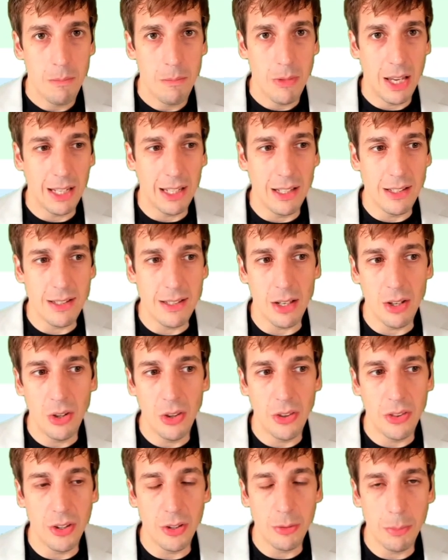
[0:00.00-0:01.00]
I can tell
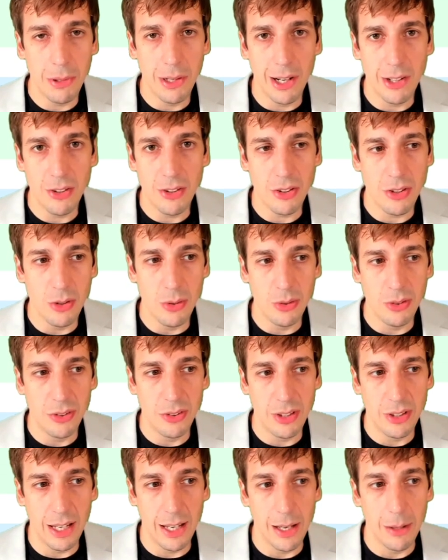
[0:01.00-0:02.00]
that this project uses
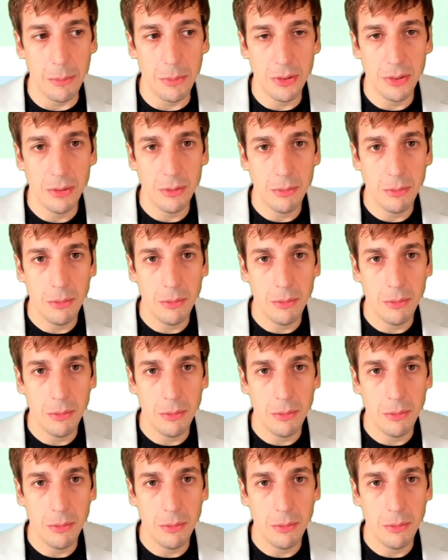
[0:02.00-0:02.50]
tabs.